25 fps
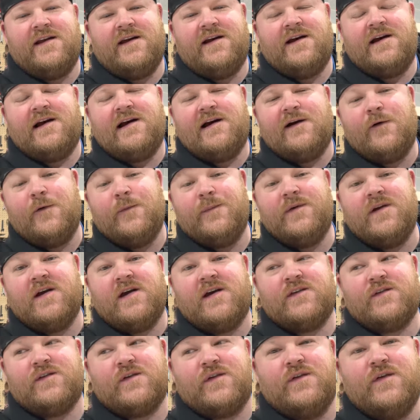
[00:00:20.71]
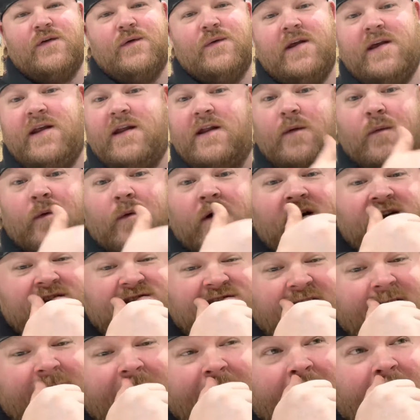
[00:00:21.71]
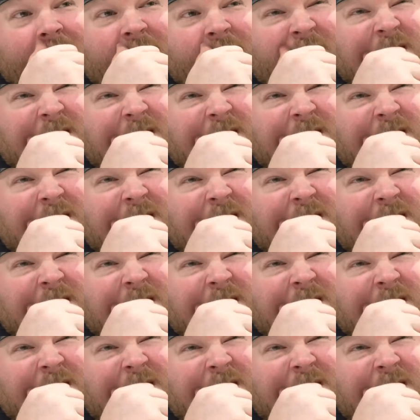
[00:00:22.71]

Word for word: I uh, hope you guys will tune in and watch it.